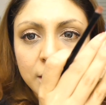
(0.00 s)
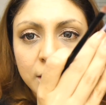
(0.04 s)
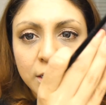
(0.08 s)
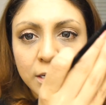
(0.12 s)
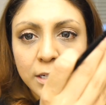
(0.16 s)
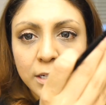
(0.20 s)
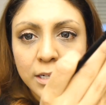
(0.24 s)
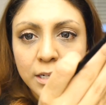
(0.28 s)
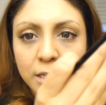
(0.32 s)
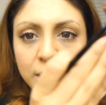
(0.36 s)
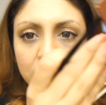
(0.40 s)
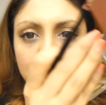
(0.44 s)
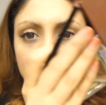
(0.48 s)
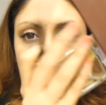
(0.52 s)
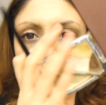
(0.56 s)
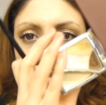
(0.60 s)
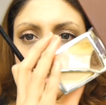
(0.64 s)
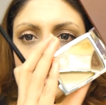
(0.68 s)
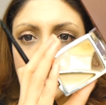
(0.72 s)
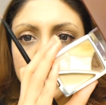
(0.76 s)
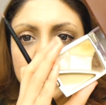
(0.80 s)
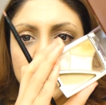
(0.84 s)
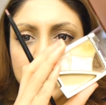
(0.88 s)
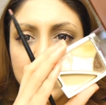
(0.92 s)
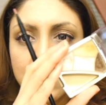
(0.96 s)
Look, this
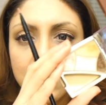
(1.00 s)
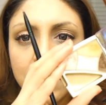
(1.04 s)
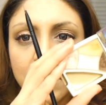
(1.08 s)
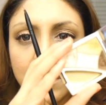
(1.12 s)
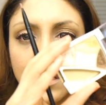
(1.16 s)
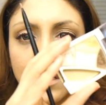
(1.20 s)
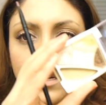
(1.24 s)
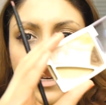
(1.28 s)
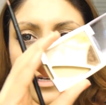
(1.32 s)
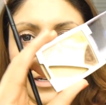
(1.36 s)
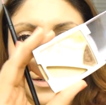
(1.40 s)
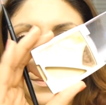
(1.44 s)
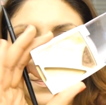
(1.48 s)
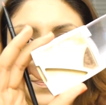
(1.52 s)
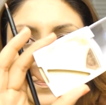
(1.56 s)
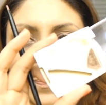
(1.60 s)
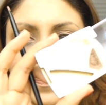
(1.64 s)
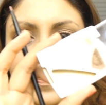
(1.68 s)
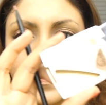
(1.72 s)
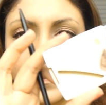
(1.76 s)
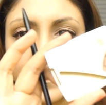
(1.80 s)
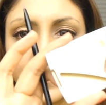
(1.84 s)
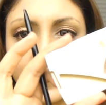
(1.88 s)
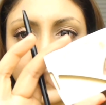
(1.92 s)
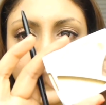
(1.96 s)
is the
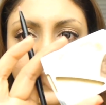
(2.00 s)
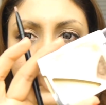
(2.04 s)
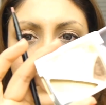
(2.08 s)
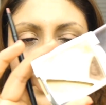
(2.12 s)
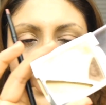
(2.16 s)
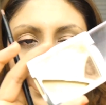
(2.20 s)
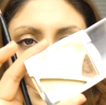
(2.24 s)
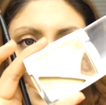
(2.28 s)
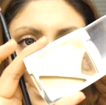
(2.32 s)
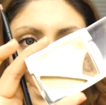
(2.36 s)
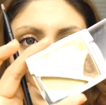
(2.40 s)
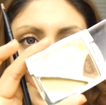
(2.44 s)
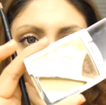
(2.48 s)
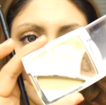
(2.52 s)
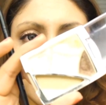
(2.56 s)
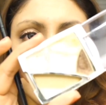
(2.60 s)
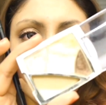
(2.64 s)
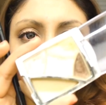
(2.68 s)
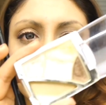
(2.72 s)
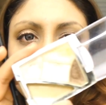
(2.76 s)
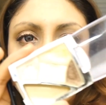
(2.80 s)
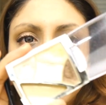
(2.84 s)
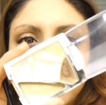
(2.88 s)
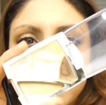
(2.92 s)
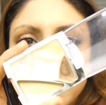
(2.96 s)

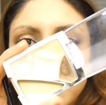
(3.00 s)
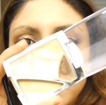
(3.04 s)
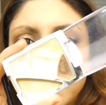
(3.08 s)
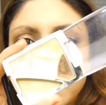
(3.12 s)
case.